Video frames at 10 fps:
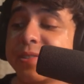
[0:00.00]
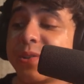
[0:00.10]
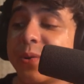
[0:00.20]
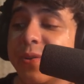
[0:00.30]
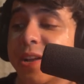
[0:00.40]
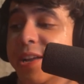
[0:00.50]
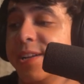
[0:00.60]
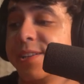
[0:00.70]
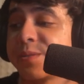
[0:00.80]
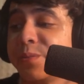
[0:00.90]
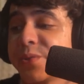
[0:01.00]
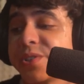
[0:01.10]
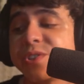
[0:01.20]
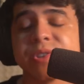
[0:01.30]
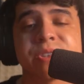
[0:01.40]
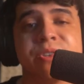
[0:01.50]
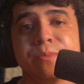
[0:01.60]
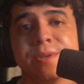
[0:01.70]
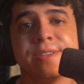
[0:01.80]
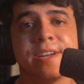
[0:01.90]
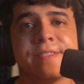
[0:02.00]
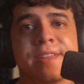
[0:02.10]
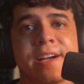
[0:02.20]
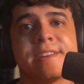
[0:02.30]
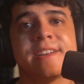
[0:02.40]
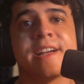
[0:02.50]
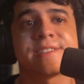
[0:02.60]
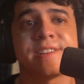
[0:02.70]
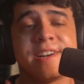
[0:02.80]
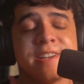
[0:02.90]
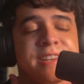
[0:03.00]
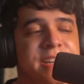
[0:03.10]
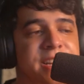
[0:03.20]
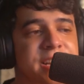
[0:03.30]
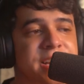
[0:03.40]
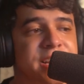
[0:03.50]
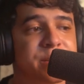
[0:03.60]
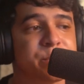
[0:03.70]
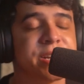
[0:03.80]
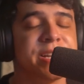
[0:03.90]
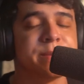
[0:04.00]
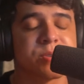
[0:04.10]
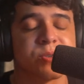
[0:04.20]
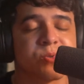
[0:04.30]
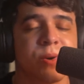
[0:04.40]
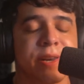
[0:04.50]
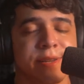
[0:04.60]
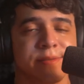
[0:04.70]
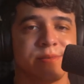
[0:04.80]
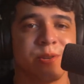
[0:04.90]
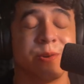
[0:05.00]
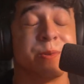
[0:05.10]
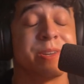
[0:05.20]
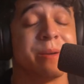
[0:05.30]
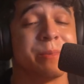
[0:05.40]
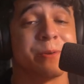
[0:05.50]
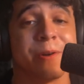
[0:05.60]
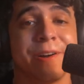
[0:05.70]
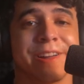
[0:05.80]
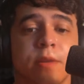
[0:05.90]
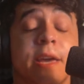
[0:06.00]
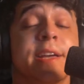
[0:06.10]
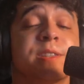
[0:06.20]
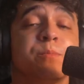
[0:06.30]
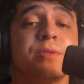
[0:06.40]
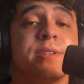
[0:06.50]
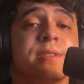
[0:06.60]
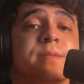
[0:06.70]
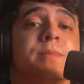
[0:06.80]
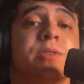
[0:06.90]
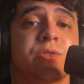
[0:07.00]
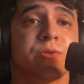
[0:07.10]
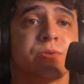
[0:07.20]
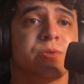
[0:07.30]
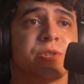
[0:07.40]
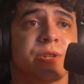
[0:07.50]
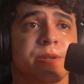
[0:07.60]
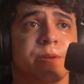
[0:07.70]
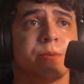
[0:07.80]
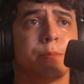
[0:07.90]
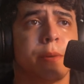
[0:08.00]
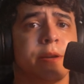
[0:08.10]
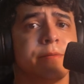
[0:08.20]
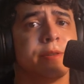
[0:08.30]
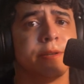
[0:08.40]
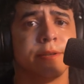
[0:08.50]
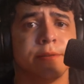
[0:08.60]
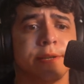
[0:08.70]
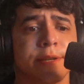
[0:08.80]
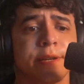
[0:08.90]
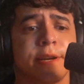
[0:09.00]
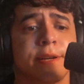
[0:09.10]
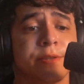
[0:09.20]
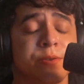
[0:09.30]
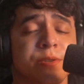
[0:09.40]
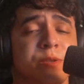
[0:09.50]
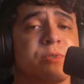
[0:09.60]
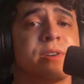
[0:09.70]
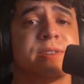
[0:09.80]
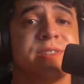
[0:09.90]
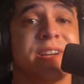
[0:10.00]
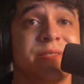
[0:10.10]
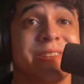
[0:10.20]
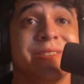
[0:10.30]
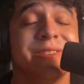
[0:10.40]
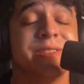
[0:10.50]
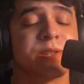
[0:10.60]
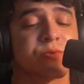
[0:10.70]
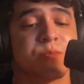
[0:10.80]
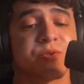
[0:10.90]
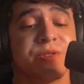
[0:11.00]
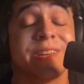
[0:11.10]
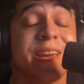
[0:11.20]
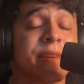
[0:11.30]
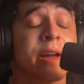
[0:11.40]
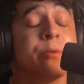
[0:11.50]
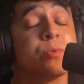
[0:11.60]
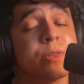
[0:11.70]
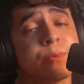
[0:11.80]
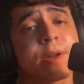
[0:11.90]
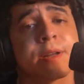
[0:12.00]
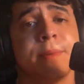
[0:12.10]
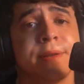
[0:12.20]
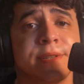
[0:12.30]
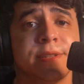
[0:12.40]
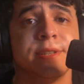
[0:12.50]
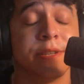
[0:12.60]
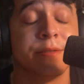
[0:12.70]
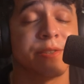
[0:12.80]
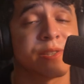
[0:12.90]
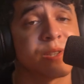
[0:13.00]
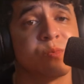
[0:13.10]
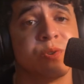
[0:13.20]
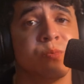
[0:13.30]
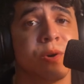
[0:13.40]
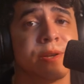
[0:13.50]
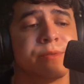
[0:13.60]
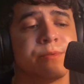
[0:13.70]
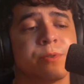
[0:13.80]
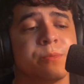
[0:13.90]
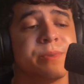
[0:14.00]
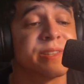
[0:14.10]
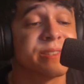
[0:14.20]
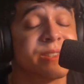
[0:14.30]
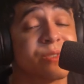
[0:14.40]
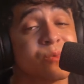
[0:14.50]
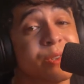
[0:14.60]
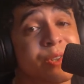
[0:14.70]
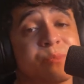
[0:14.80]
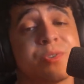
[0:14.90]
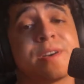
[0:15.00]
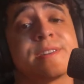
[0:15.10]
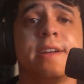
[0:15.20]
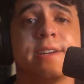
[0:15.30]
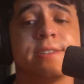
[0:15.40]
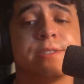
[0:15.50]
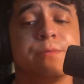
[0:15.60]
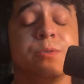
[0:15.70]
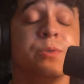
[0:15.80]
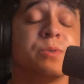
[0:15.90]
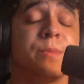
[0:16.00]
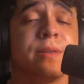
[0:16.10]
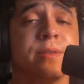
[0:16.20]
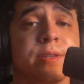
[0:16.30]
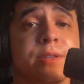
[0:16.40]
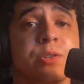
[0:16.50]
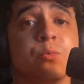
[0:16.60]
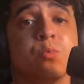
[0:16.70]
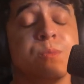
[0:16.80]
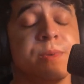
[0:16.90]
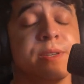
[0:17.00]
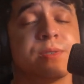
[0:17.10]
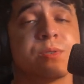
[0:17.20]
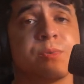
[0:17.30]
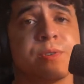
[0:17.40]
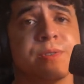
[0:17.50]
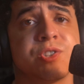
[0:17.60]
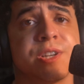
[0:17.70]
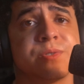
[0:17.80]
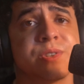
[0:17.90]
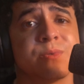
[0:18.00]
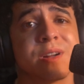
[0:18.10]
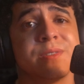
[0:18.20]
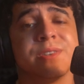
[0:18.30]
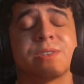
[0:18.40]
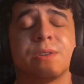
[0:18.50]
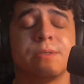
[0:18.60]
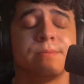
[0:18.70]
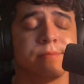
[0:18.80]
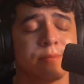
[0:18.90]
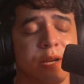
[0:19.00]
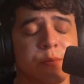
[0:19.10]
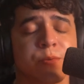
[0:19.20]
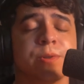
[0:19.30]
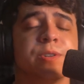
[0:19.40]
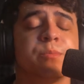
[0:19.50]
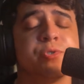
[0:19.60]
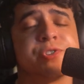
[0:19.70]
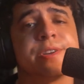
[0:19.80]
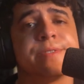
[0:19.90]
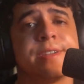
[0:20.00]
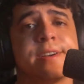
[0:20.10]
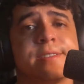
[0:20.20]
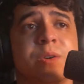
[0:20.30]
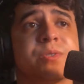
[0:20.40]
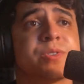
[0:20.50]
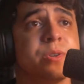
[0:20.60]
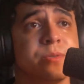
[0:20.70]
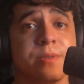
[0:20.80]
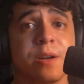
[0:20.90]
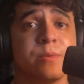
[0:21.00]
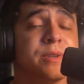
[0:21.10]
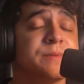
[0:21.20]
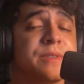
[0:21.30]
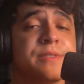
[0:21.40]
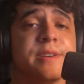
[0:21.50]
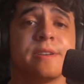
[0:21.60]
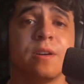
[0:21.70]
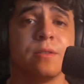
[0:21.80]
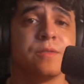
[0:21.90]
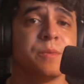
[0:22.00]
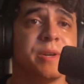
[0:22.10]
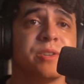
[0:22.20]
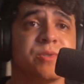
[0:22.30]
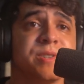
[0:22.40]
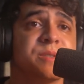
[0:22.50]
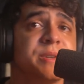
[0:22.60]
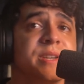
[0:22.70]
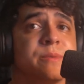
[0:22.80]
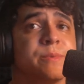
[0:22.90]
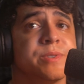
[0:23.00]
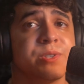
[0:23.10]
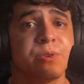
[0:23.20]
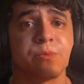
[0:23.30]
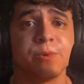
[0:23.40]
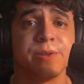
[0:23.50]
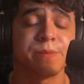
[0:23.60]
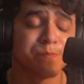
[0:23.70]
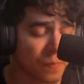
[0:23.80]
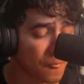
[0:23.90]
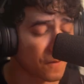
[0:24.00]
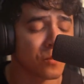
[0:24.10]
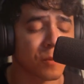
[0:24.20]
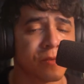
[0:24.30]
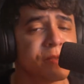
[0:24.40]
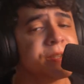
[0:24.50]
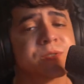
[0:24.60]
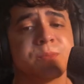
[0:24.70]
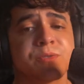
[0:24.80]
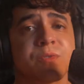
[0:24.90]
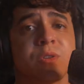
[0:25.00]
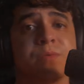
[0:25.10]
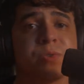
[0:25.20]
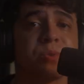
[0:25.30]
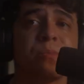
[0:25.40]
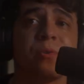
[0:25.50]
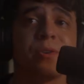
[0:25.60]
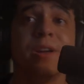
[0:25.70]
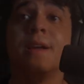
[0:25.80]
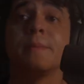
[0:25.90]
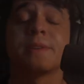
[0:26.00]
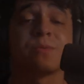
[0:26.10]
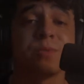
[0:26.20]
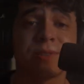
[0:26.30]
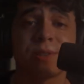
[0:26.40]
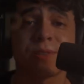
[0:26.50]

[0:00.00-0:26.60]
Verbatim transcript: So it's mostly just humid, not as hot, uh, but I am still sweating. Don't get me wrong. And please make sure to check out my affiliate link uh, to this product down in the description. Again, I really recommend it if this is what you want it for, because it's a really good product. And if you use my link, you would be supporting the channel directly, so I would really appreciate that. Also, I would love to thank all of the patrons, beginning with the tier threes. Omar, thank you so much for all of your support, because it really does